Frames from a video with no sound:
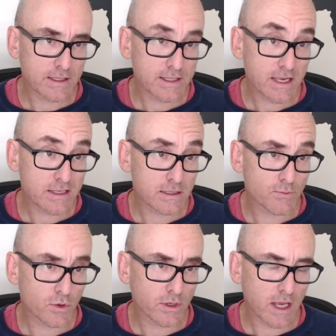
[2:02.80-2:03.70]
It says it's
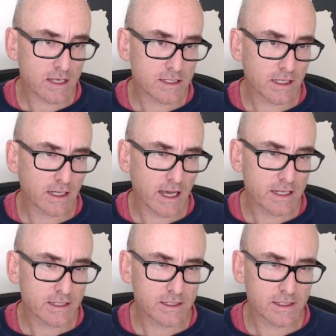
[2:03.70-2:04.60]
broadcasting in
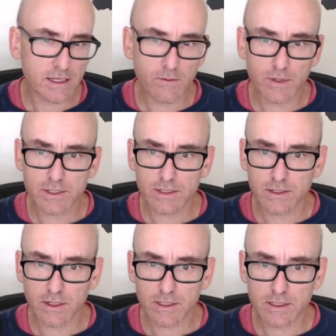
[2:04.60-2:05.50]
HD, which is
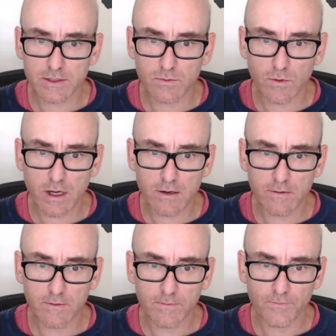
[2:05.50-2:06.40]
nice as well.